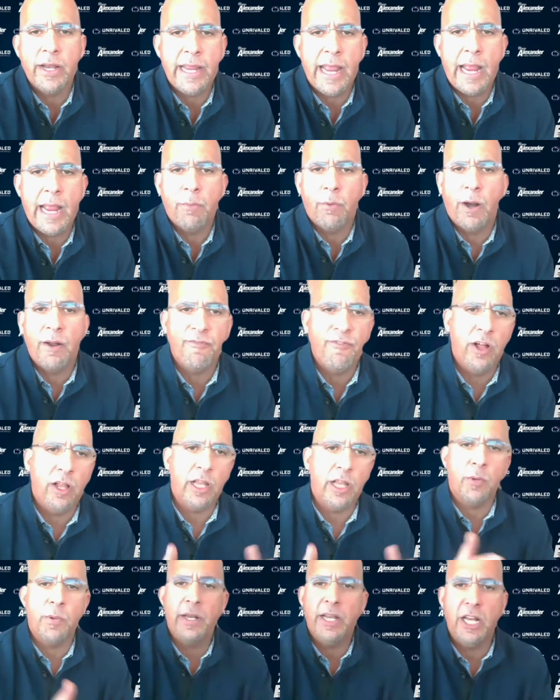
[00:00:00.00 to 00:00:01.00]
the game where I
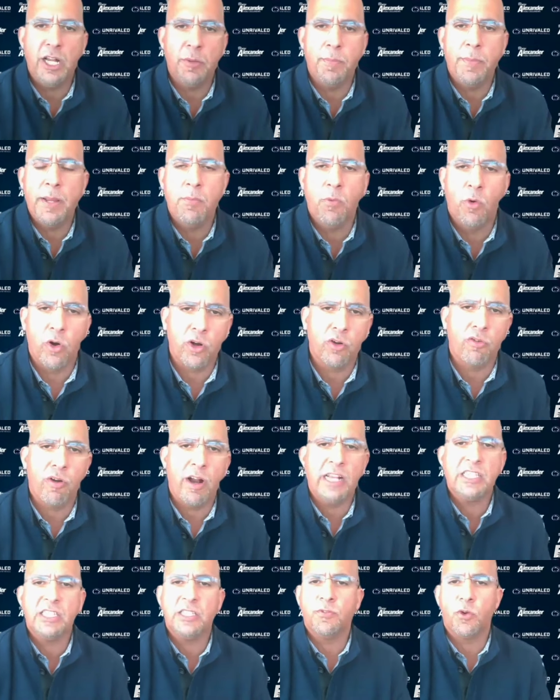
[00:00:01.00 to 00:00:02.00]
felt like we needed to be more
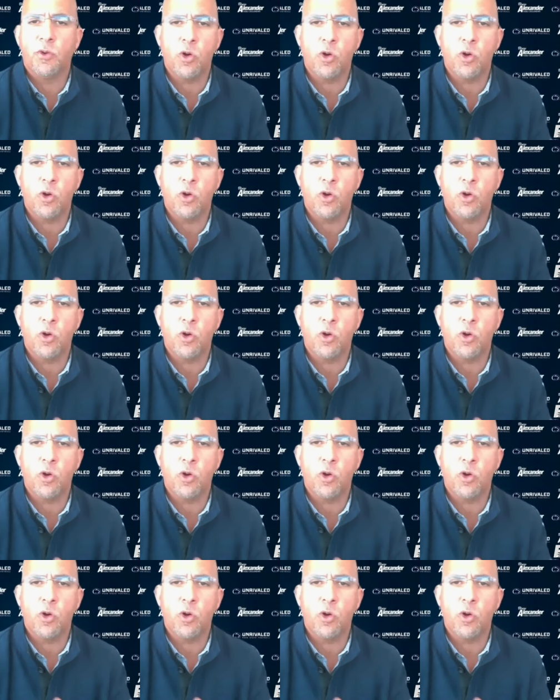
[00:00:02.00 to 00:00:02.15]
aggressive